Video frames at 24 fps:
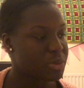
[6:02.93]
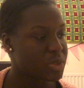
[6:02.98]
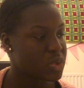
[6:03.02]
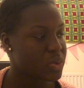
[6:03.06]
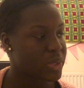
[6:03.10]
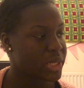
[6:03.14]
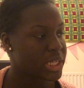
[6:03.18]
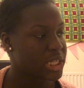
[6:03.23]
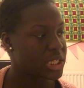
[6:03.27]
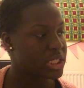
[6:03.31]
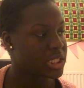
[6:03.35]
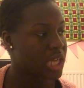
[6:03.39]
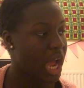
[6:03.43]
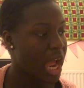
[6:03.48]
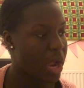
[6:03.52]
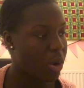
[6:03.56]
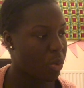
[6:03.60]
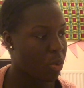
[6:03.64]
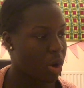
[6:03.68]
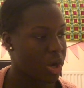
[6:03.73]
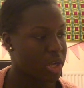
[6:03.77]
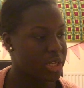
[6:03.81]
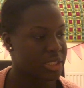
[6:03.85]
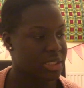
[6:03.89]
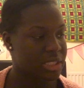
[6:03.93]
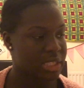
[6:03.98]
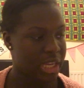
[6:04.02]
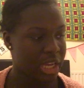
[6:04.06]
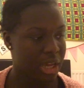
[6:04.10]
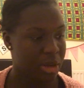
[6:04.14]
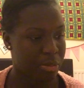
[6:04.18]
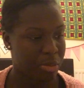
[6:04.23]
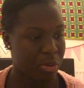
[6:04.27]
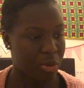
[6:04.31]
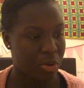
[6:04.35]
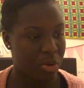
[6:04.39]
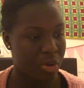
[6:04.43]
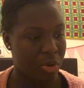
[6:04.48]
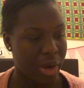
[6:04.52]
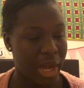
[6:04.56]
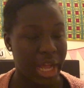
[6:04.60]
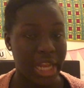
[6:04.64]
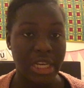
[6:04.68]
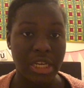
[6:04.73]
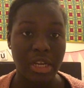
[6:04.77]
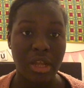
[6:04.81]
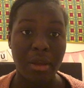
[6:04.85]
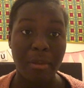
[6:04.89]
between Taiwan, Singapore
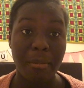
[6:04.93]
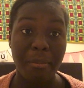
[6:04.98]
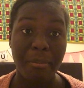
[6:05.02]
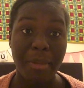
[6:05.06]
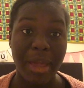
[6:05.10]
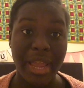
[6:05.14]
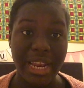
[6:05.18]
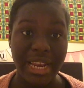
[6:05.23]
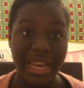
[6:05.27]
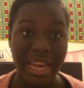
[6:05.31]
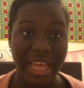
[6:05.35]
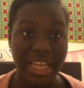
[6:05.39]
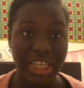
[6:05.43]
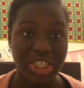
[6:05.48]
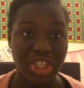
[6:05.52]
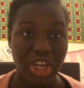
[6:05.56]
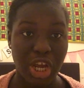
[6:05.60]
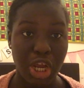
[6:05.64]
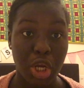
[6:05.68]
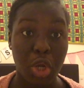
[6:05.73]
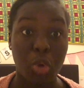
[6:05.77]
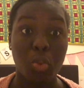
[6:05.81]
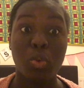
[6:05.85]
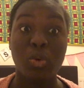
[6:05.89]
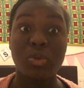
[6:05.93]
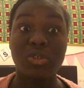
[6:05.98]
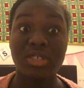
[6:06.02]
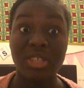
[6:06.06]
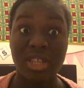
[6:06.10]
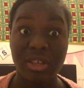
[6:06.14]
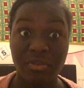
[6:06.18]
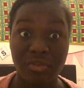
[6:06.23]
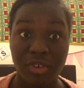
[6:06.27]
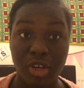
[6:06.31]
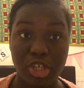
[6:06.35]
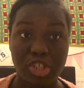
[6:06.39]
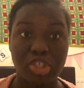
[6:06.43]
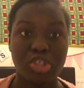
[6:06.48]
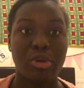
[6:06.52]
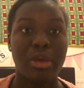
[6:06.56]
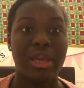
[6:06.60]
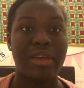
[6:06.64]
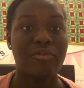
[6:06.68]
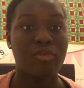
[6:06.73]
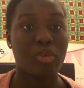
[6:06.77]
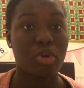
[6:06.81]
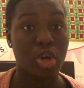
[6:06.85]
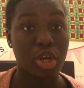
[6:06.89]
and mainland China will differ. So
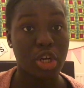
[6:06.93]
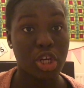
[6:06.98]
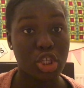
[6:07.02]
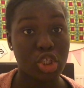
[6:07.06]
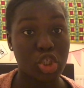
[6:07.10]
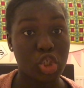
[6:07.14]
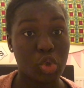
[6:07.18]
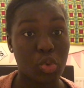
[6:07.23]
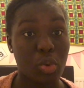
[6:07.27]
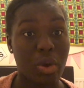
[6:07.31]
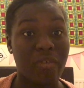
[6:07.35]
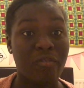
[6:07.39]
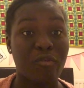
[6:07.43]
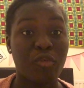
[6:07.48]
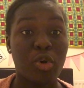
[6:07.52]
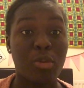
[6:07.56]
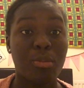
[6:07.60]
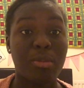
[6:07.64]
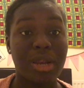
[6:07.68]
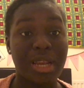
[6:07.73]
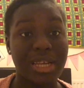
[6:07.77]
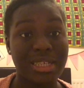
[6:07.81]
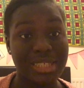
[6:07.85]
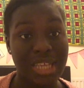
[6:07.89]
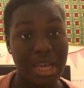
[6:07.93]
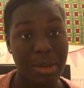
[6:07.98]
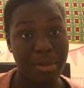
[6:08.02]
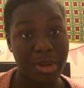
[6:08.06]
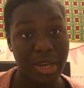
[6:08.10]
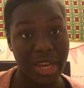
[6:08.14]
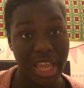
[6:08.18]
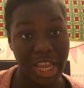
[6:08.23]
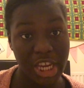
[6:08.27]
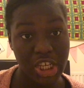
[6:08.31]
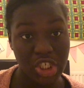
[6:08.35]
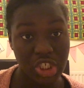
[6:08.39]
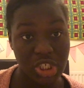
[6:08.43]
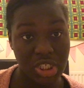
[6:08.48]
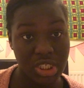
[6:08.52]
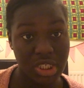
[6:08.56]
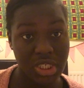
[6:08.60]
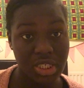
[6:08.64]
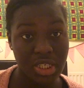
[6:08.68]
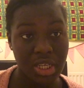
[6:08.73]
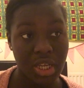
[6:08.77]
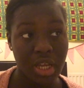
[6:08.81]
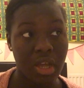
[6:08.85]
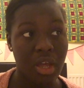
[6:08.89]
if you're going to do a formal
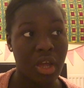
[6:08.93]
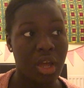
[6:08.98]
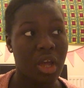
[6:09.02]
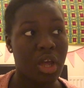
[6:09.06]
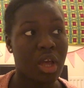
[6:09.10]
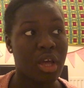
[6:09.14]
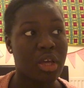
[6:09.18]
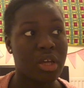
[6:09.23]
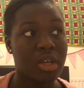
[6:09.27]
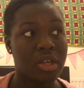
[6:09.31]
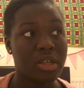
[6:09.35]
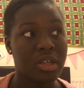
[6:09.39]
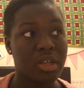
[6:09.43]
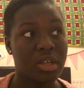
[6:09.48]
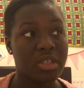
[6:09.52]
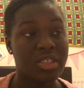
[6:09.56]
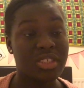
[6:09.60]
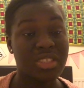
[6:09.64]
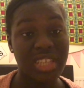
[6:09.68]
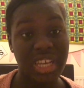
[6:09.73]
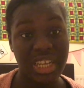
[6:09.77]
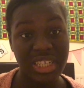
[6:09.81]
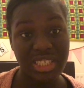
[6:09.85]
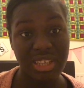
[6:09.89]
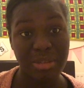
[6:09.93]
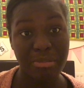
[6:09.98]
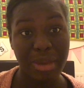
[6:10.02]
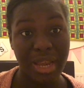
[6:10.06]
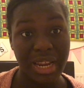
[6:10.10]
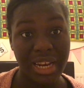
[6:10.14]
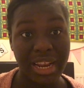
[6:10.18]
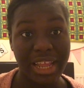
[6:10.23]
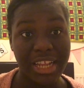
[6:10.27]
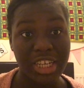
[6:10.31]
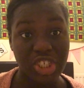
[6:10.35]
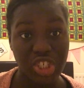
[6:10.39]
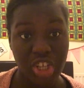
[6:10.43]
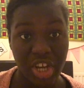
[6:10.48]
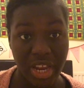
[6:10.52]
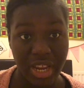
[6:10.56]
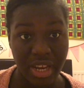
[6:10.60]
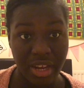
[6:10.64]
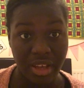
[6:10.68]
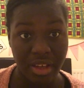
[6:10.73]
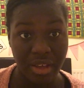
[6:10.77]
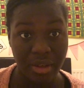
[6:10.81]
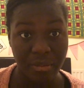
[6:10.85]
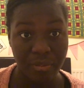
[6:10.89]
examination, stick to mainland
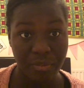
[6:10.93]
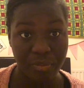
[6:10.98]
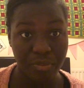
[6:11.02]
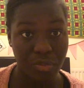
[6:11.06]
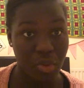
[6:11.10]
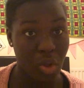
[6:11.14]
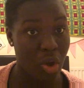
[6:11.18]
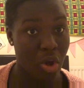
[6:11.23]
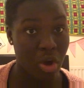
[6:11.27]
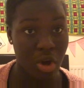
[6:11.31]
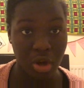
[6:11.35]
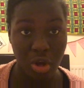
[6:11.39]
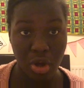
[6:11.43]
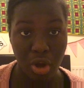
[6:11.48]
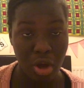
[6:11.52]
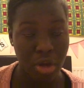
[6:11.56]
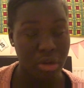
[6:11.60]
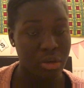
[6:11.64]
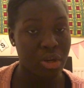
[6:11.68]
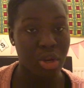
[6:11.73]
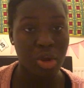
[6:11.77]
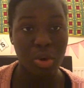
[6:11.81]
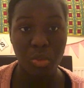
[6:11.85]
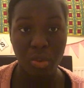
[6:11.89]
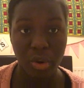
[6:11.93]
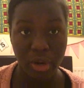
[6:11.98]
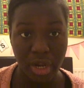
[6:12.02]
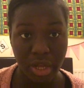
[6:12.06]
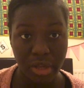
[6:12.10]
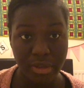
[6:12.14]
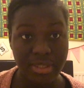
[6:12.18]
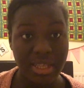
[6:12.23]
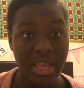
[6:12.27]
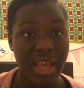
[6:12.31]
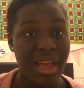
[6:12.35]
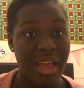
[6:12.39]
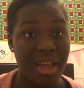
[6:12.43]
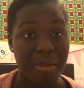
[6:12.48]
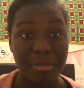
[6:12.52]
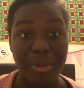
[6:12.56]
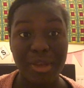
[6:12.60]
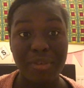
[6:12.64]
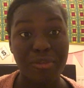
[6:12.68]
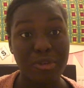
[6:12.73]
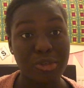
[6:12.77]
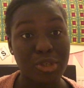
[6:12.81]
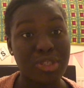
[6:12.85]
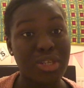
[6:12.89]
China, not Hong Kong, no one else.
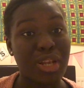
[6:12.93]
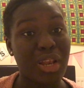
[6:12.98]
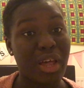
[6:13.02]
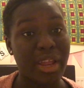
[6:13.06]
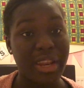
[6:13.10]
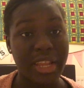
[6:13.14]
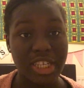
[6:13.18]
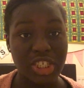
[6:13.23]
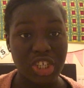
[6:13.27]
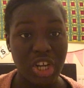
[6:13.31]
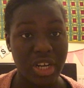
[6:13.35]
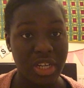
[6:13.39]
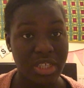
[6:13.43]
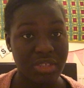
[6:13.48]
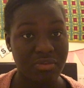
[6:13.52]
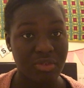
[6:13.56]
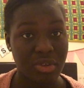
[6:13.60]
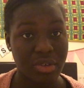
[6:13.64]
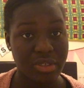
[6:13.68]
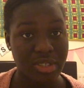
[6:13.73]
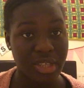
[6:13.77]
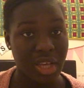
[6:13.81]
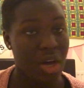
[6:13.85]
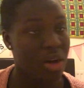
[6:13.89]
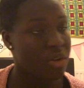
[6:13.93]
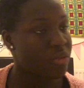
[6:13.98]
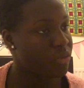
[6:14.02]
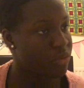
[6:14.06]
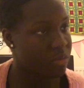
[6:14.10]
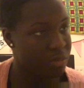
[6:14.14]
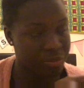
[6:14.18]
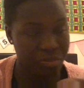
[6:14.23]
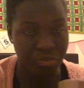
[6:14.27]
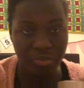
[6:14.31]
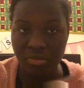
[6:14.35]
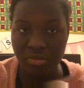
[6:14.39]
But if you're just learning Chinese for yourself,